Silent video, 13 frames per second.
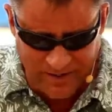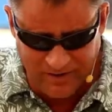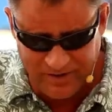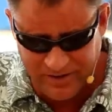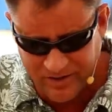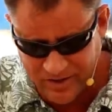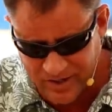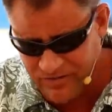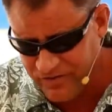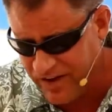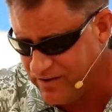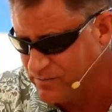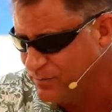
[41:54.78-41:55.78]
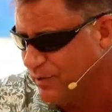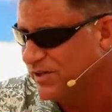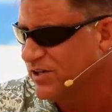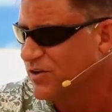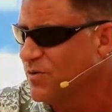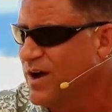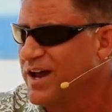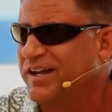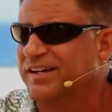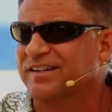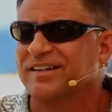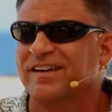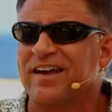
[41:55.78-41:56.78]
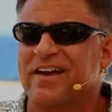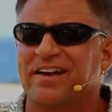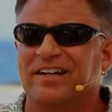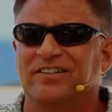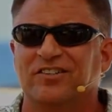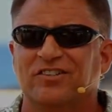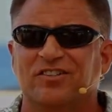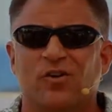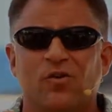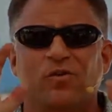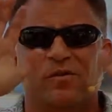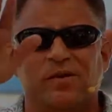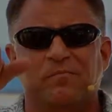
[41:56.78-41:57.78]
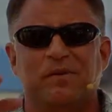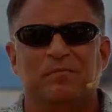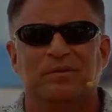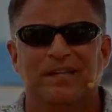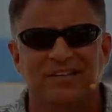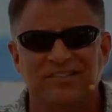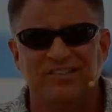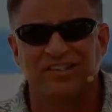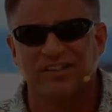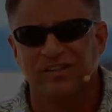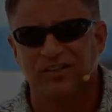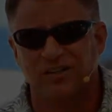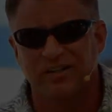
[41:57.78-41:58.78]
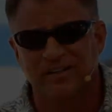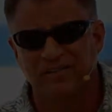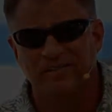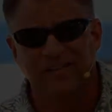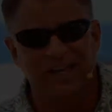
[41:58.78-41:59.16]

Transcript: we carry this stuff out and put it away and, and just go and be blessed in the Lord.